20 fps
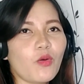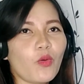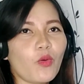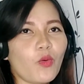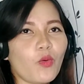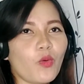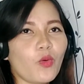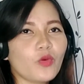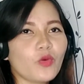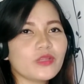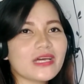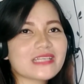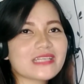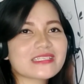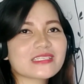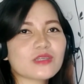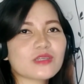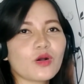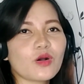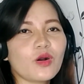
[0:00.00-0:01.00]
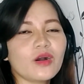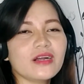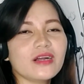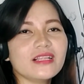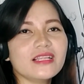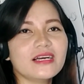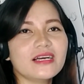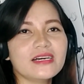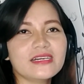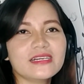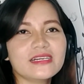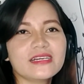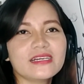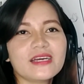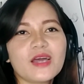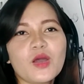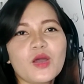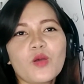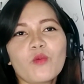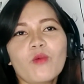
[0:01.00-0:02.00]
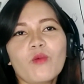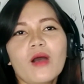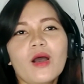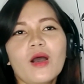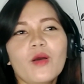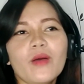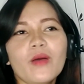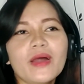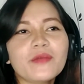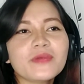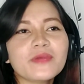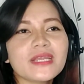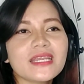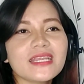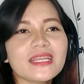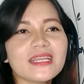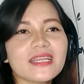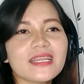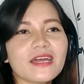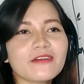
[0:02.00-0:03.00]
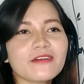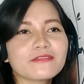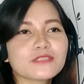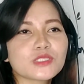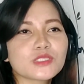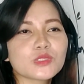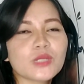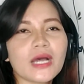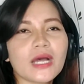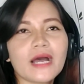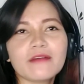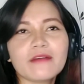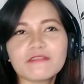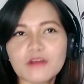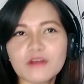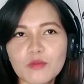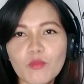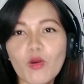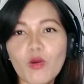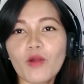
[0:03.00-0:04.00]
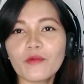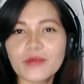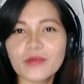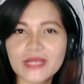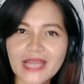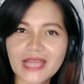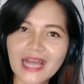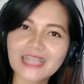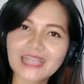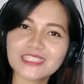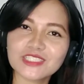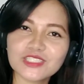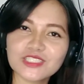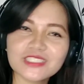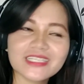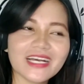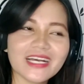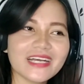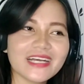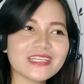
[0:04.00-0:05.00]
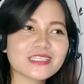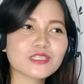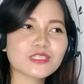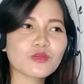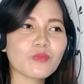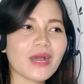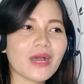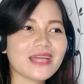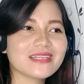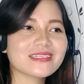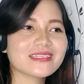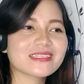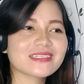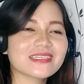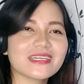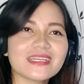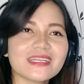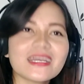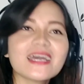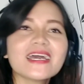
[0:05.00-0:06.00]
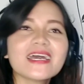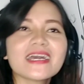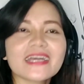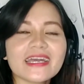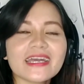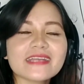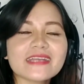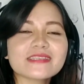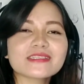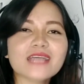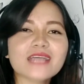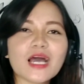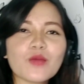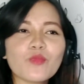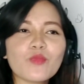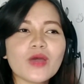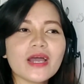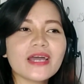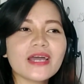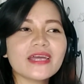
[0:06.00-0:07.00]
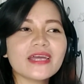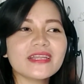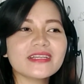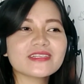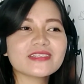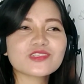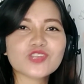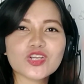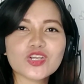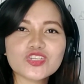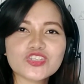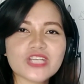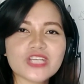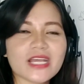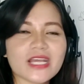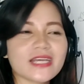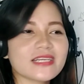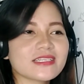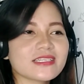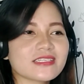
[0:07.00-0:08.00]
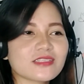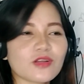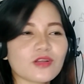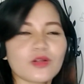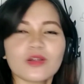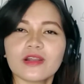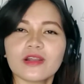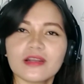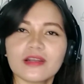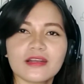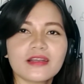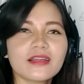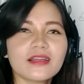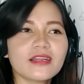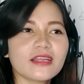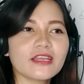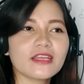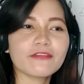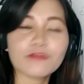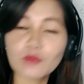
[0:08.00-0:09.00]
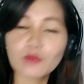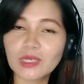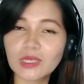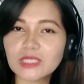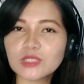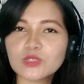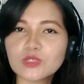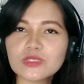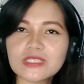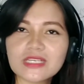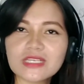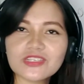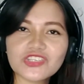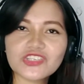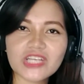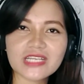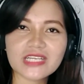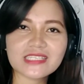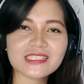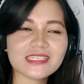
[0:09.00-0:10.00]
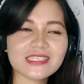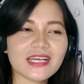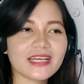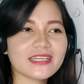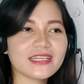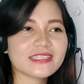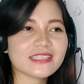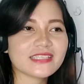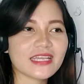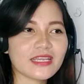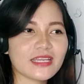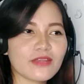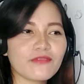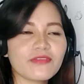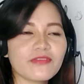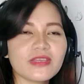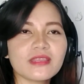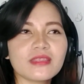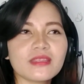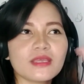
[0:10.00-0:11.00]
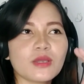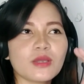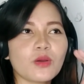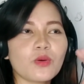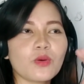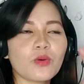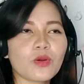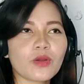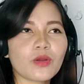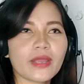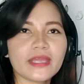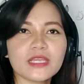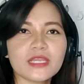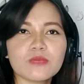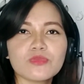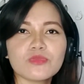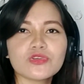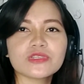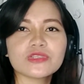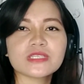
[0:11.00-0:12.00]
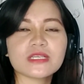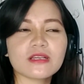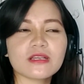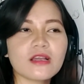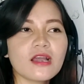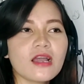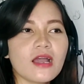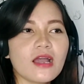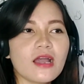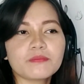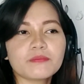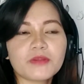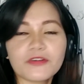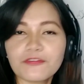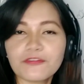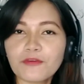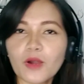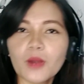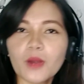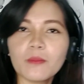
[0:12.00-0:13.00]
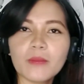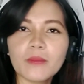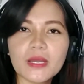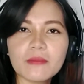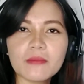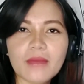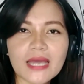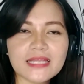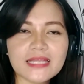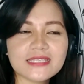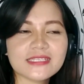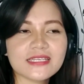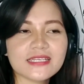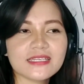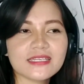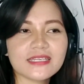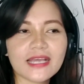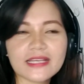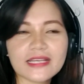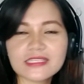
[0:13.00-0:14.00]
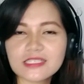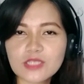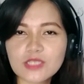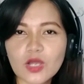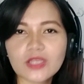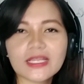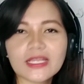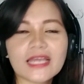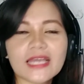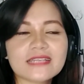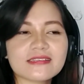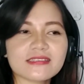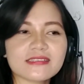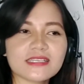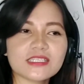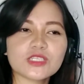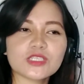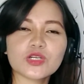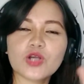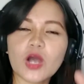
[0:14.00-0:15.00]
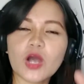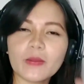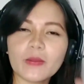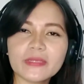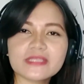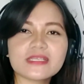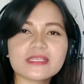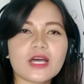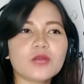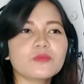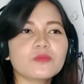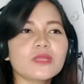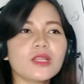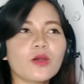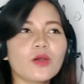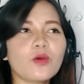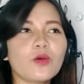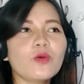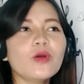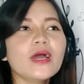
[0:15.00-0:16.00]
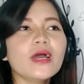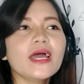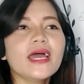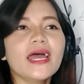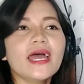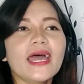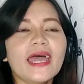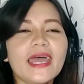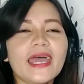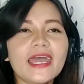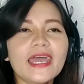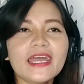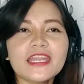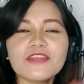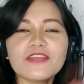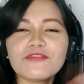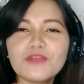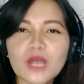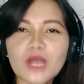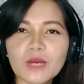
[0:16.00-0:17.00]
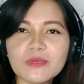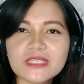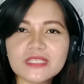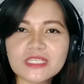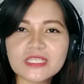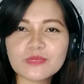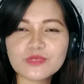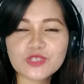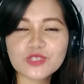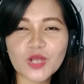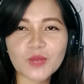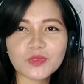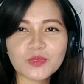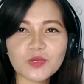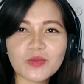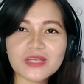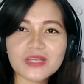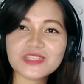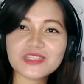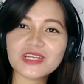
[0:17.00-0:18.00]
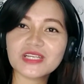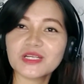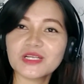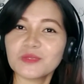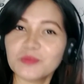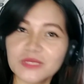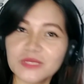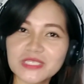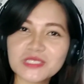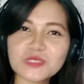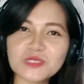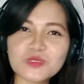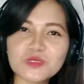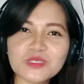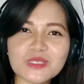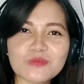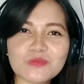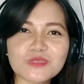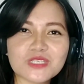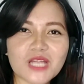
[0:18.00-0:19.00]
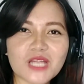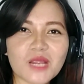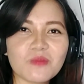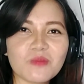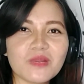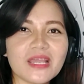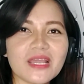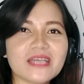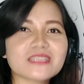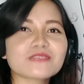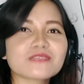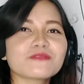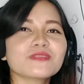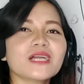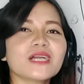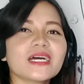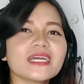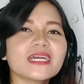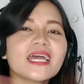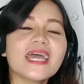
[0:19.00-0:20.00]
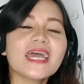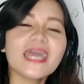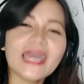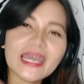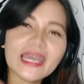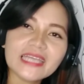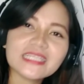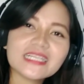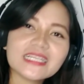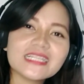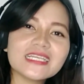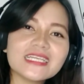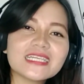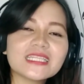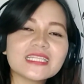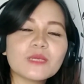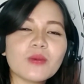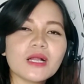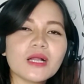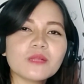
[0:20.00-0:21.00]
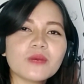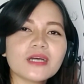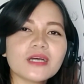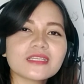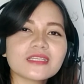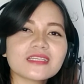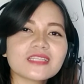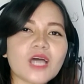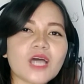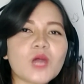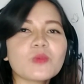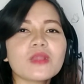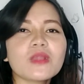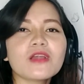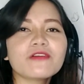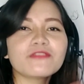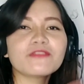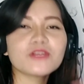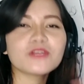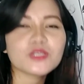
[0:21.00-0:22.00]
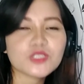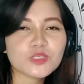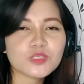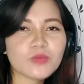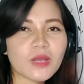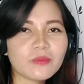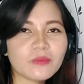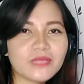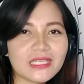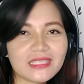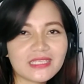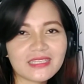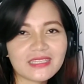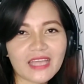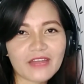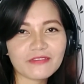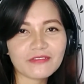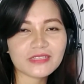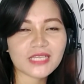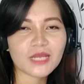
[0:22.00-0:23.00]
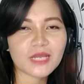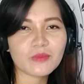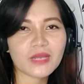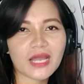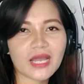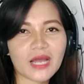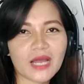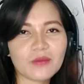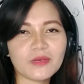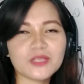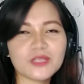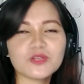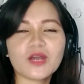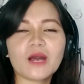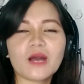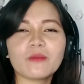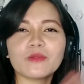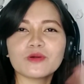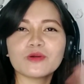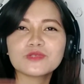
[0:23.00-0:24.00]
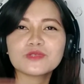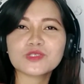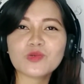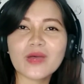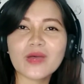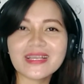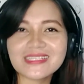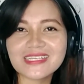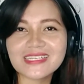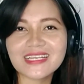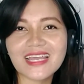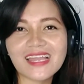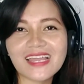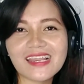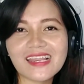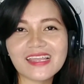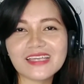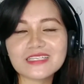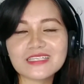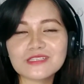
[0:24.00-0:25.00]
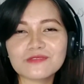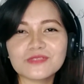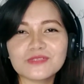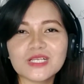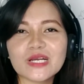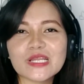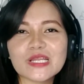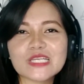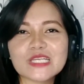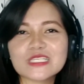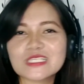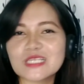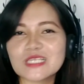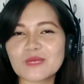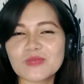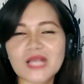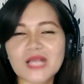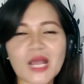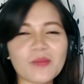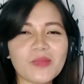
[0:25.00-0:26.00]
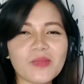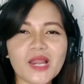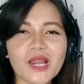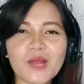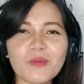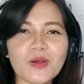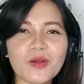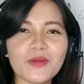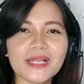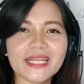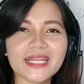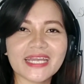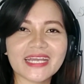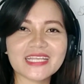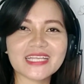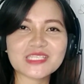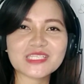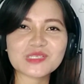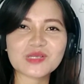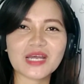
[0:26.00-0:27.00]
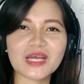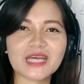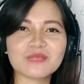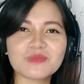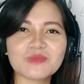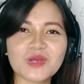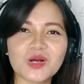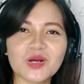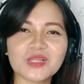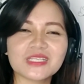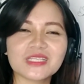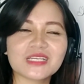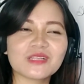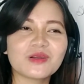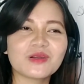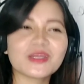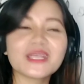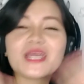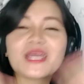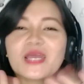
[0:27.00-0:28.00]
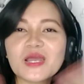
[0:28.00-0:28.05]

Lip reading: Oh, that's all. Wow, I really love to have more reaction guys to Måneskin. Can someone suggest, or if you want to suggest guys any video or any music performed by Måneskin guys, don't hesitate to comment down below. And if you haven't subscribed to my channel, please do subscribe Lian's Vlog and click the bell button down below for you to be updated every time I have a new upload. So once again, Lian's Vlog, nagsasabing happy lang, bawal lang, again to God be all the glory.